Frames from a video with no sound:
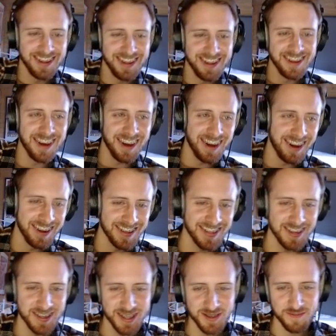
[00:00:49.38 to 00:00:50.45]
So
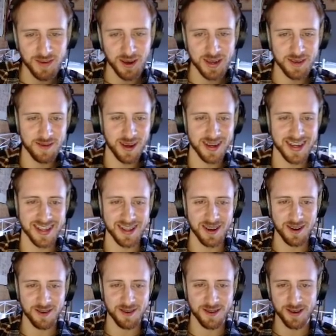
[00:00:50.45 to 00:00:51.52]
he's just body blocking the
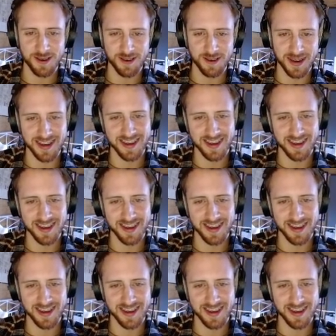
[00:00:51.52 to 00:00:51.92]
whole doorway.